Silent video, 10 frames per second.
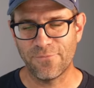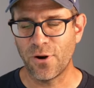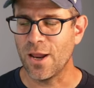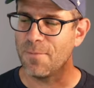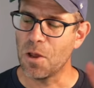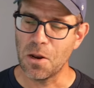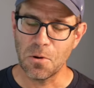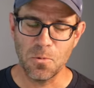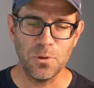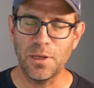frame,
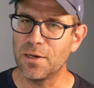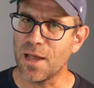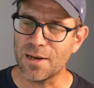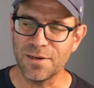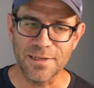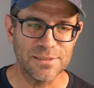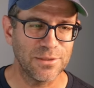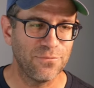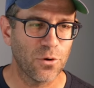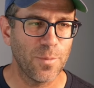really not
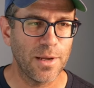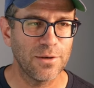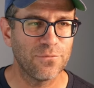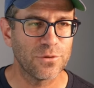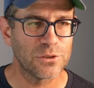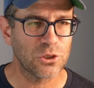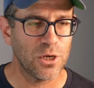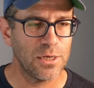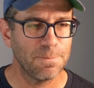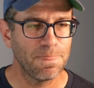nicely formatted for the
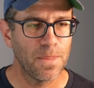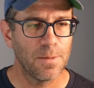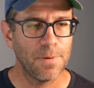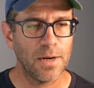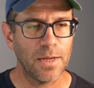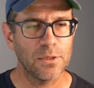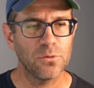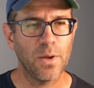screen, but I could do